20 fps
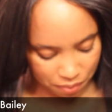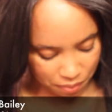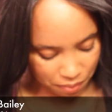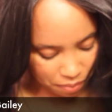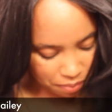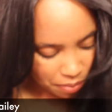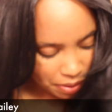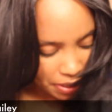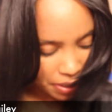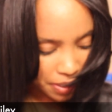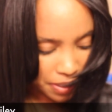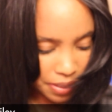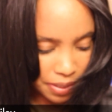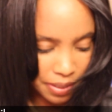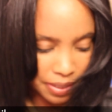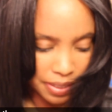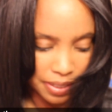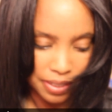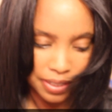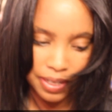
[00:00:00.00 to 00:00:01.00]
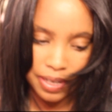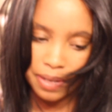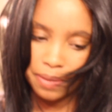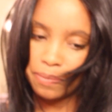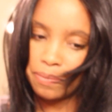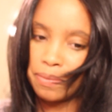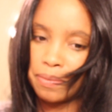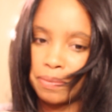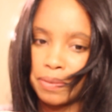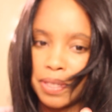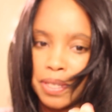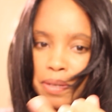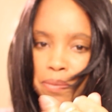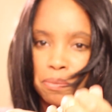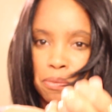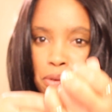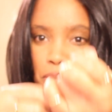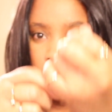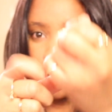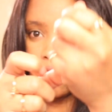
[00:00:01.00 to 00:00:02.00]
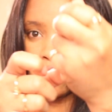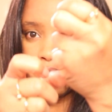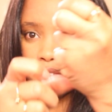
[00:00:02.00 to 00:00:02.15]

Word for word: Make sure, yep, I'm getting more